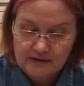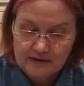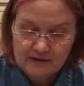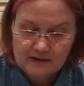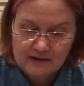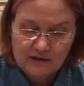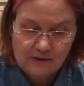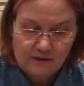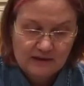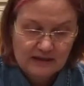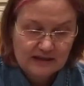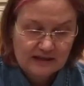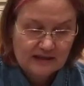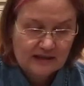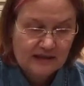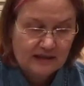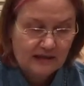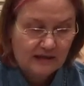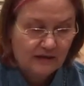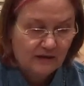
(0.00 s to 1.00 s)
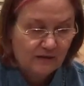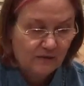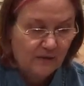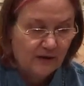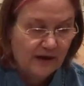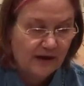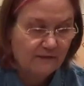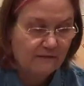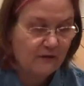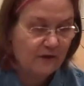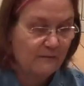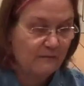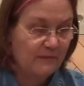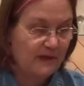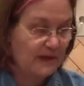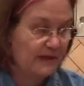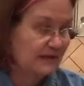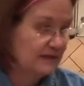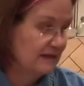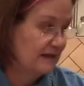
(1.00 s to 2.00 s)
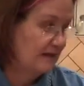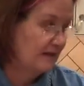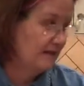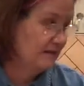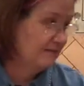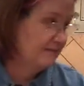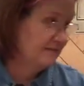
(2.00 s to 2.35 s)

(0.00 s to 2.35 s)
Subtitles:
so it doesn't get in the way of our mixing.